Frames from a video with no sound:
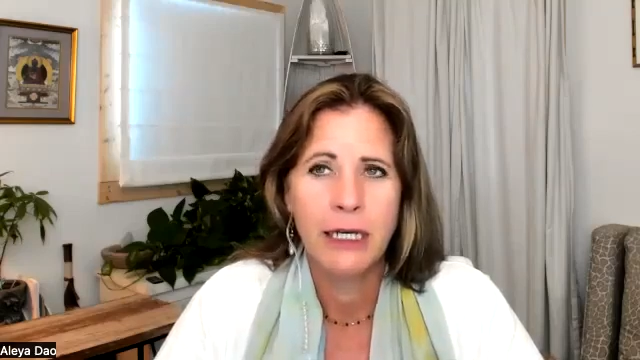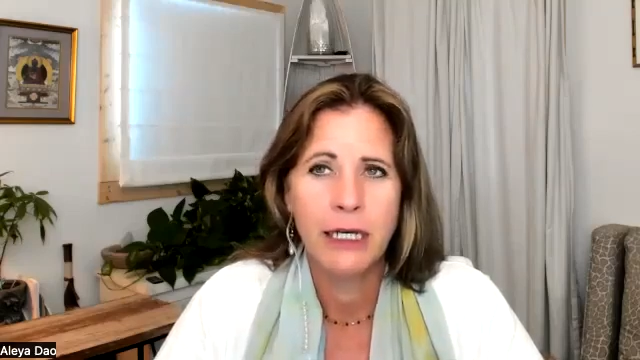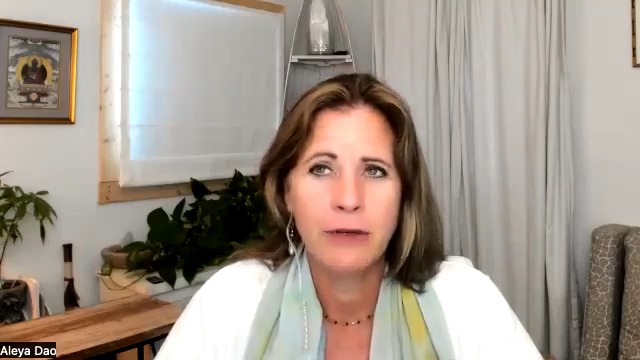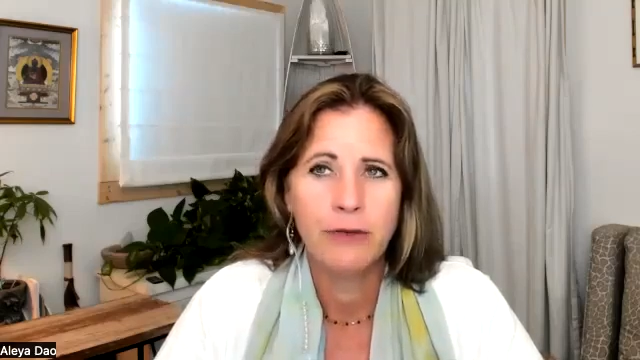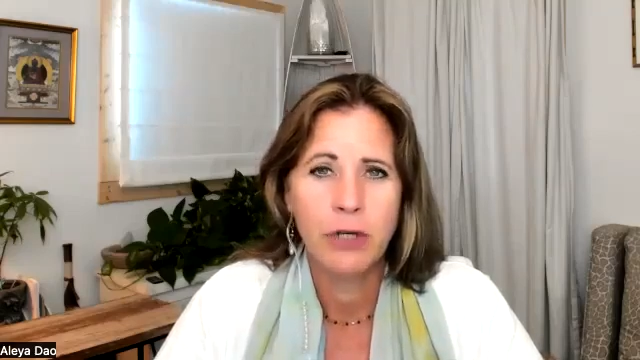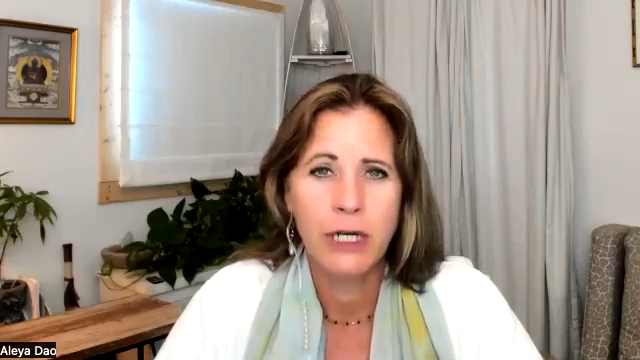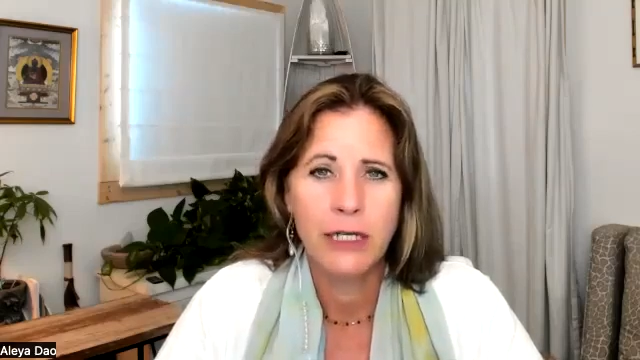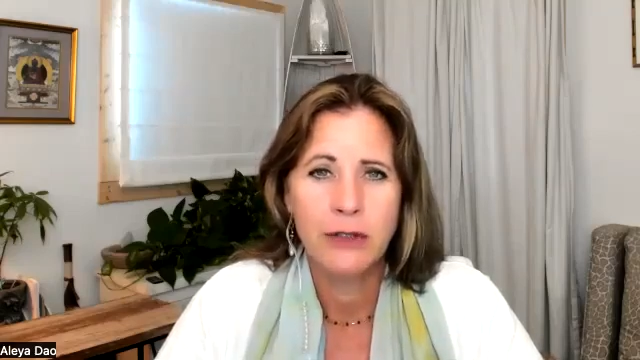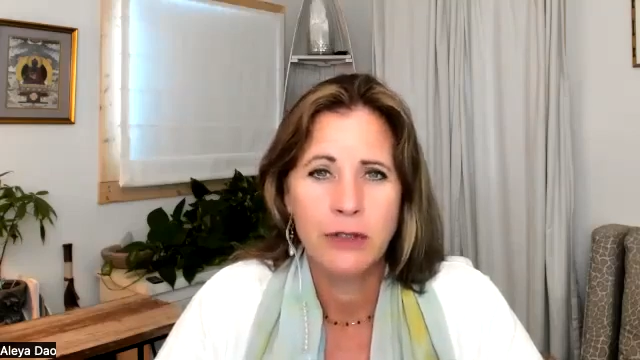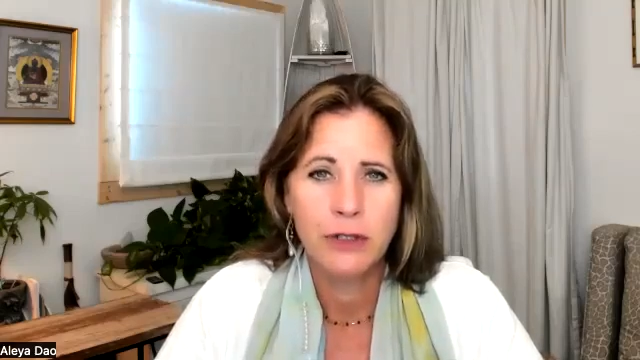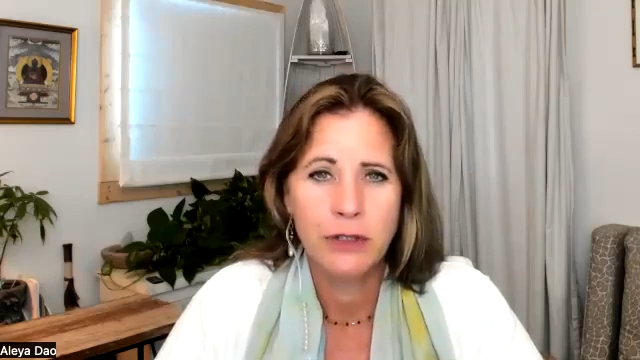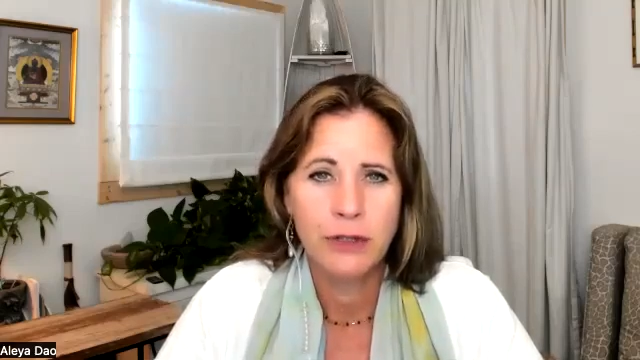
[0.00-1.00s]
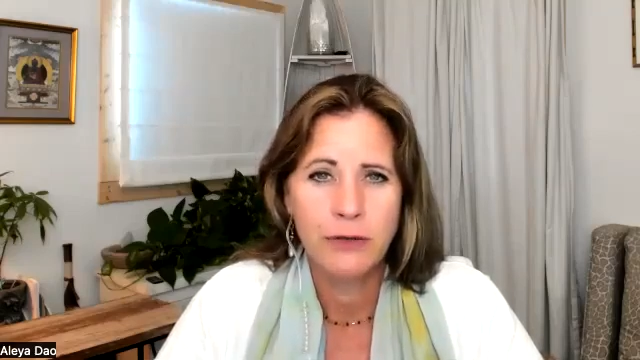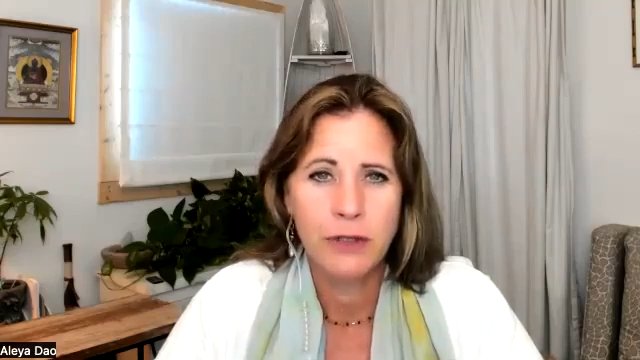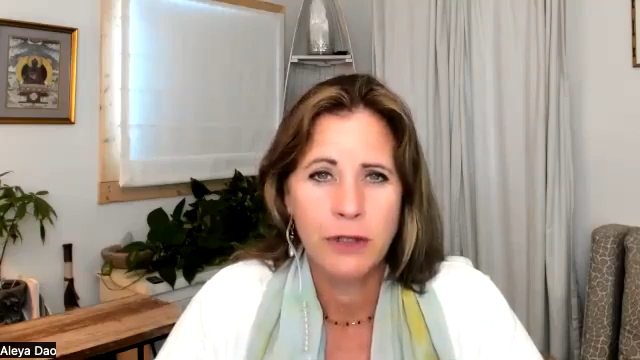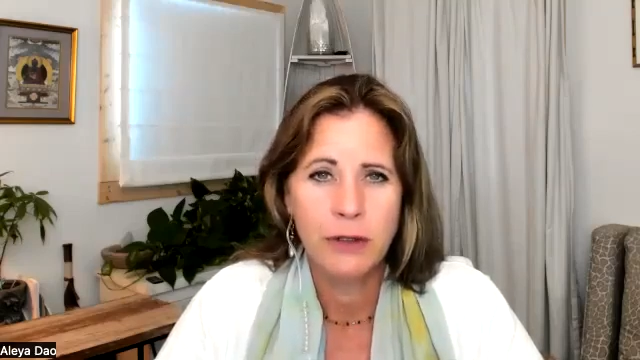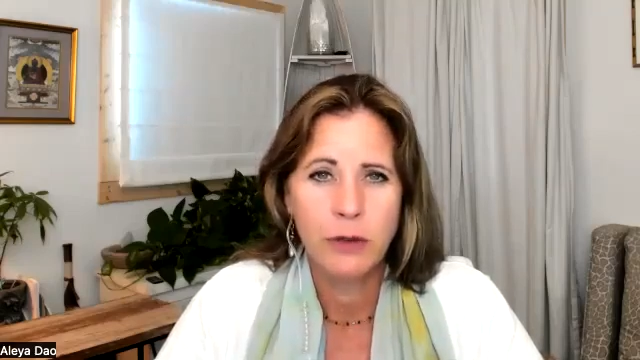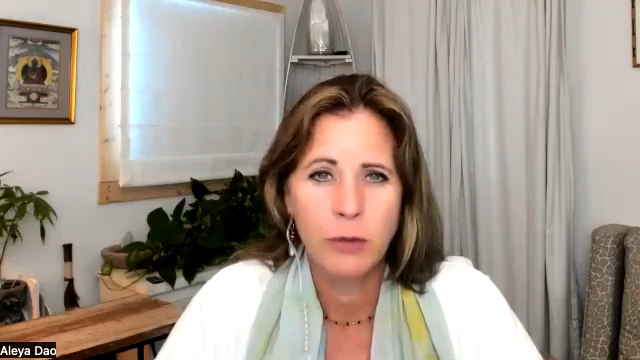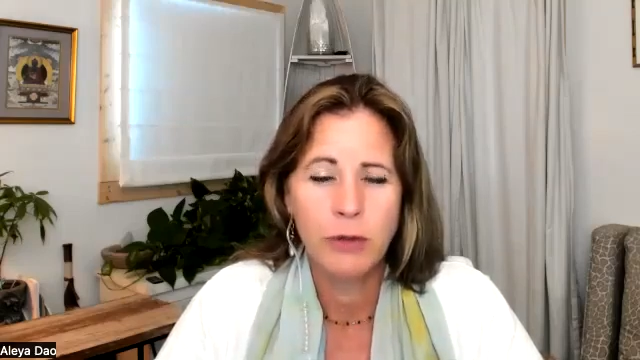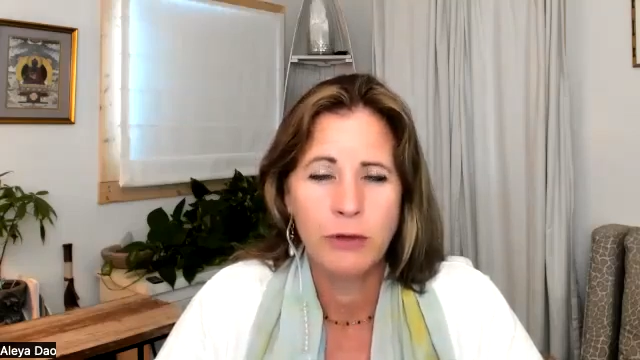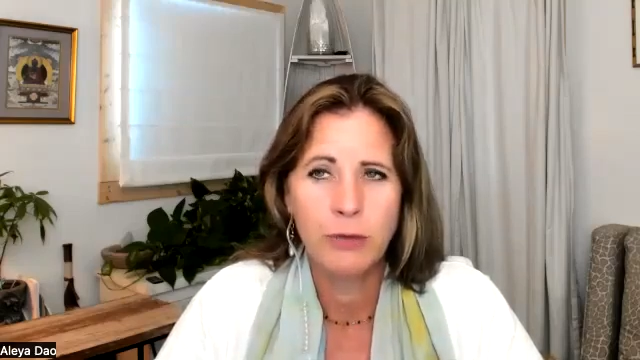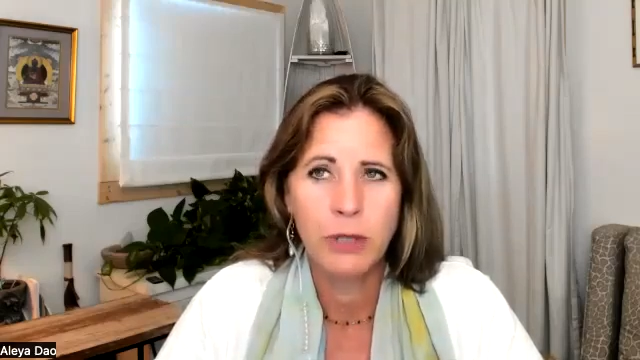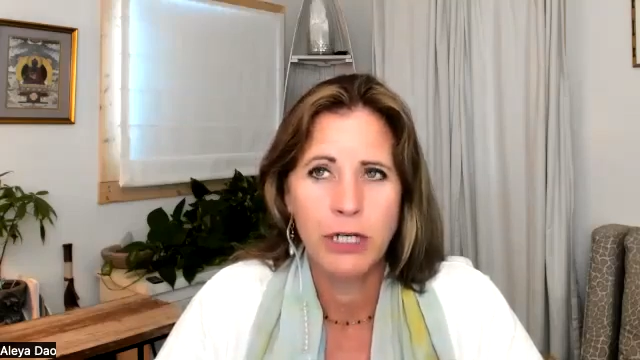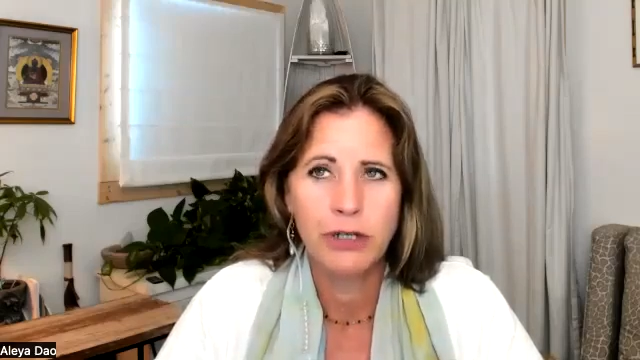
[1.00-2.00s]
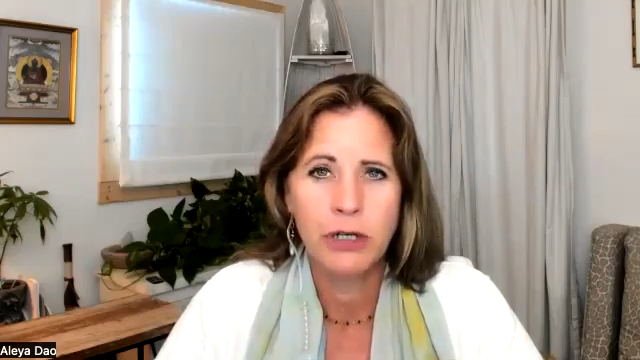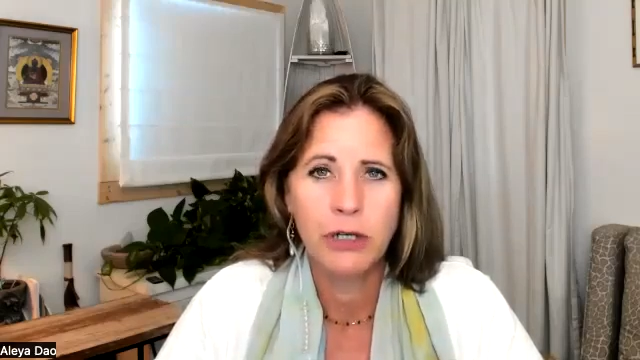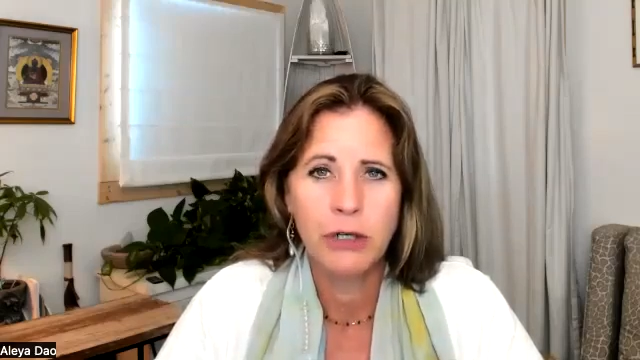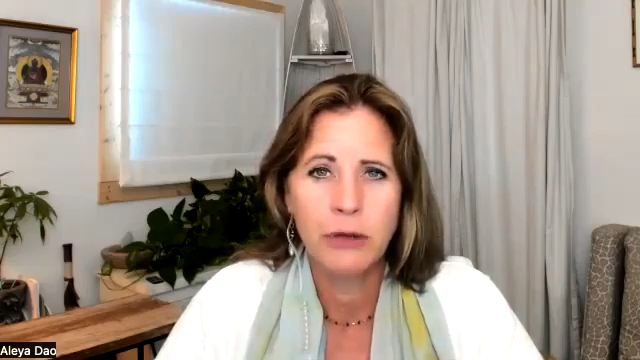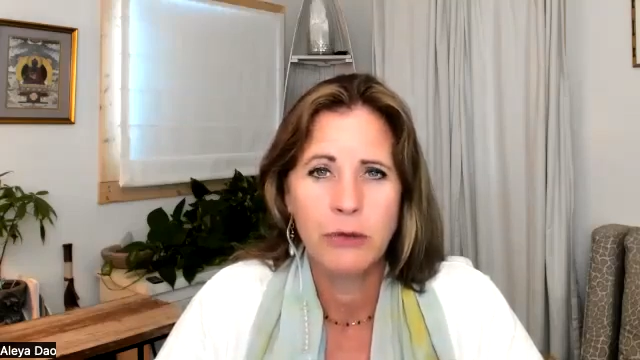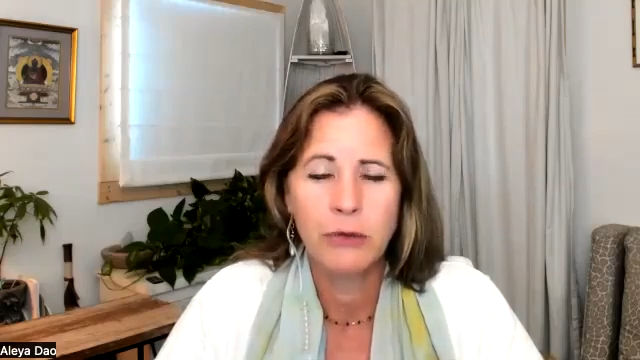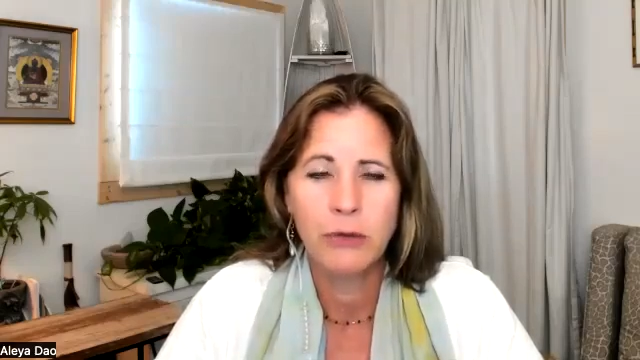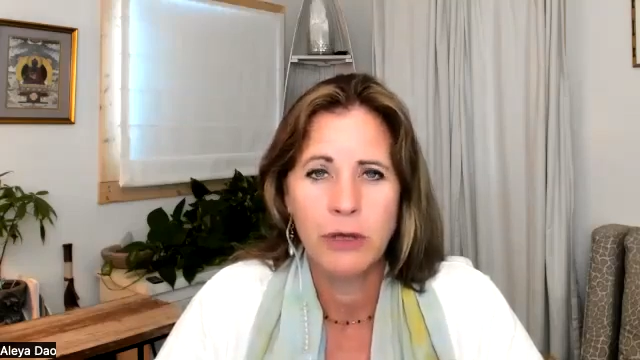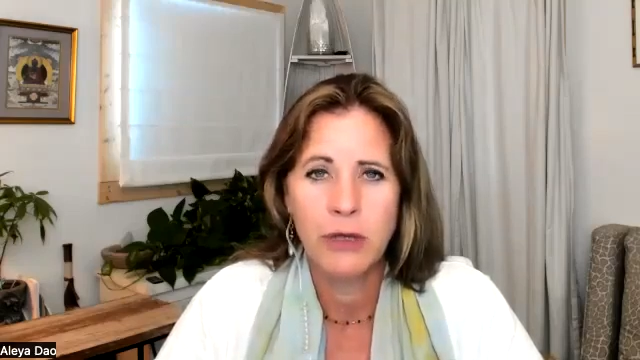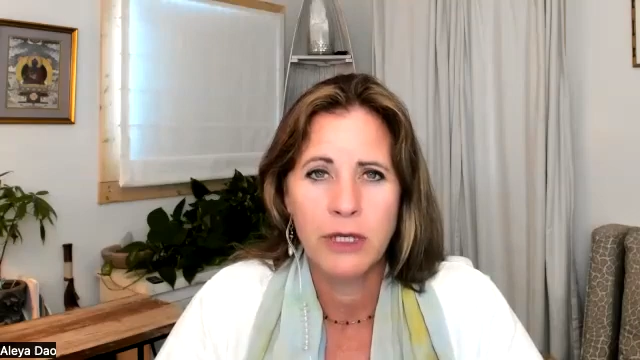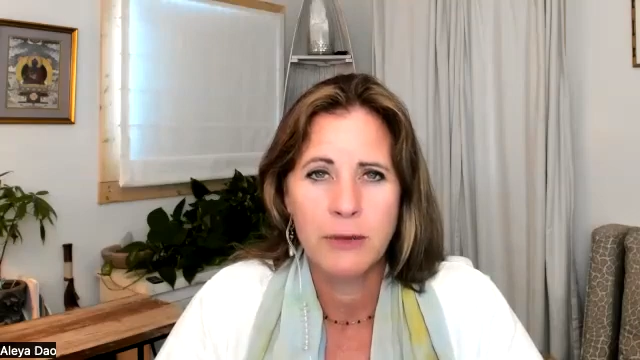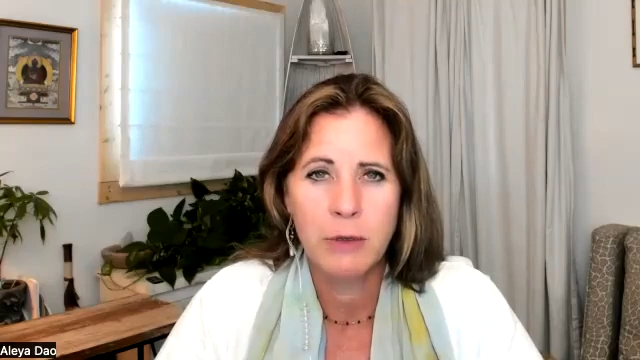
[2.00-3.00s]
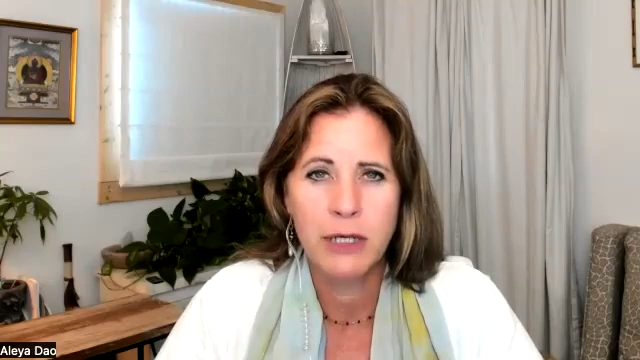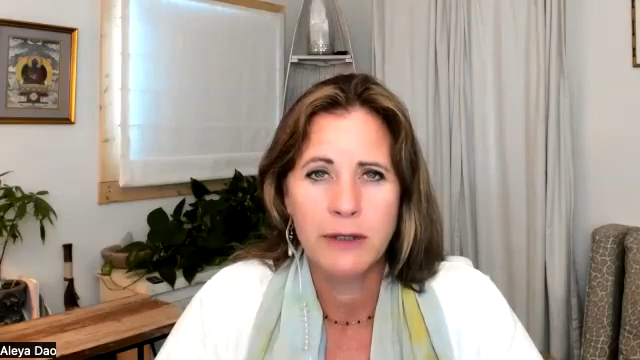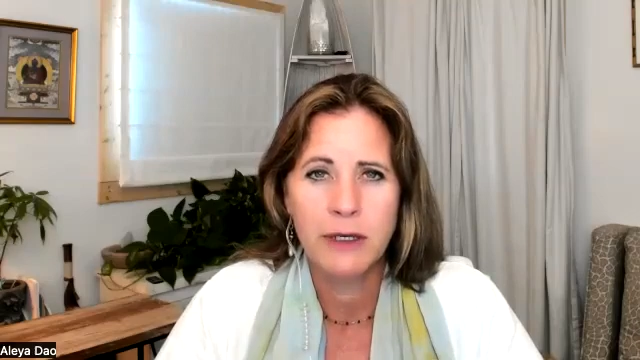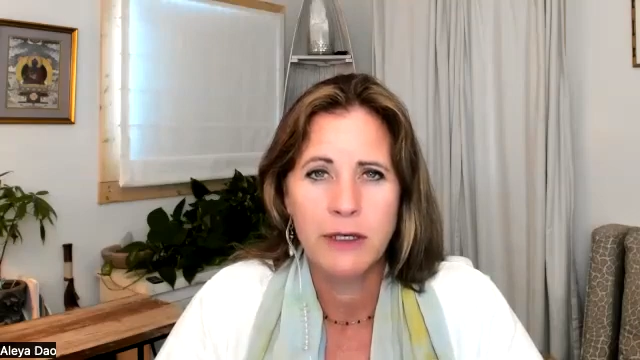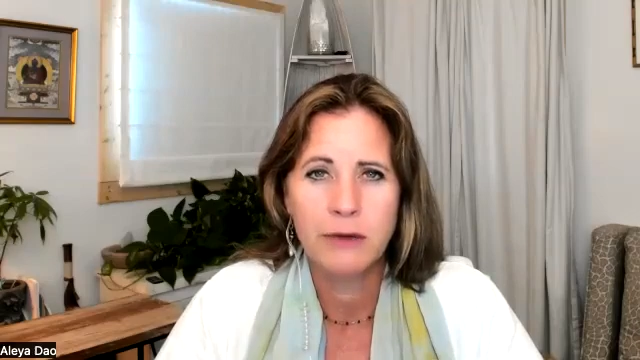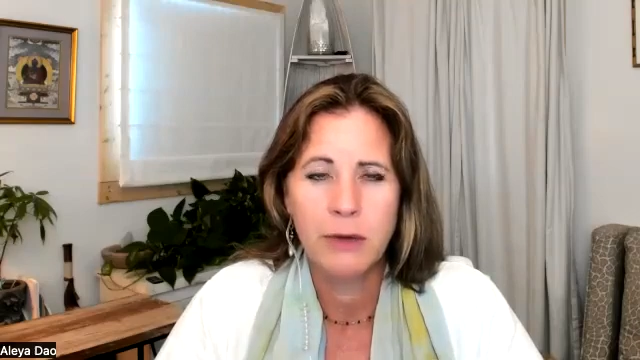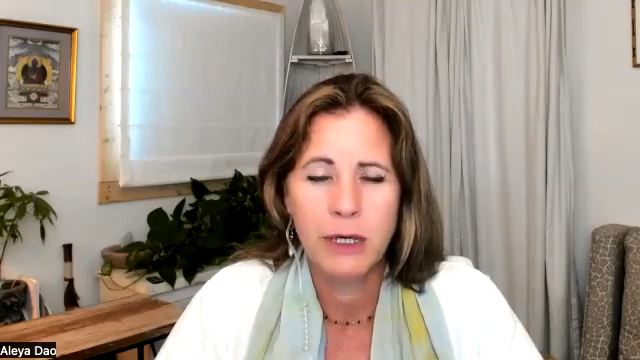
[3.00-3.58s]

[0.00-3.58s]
And if your head starts to feel a little bit of pressure with this process,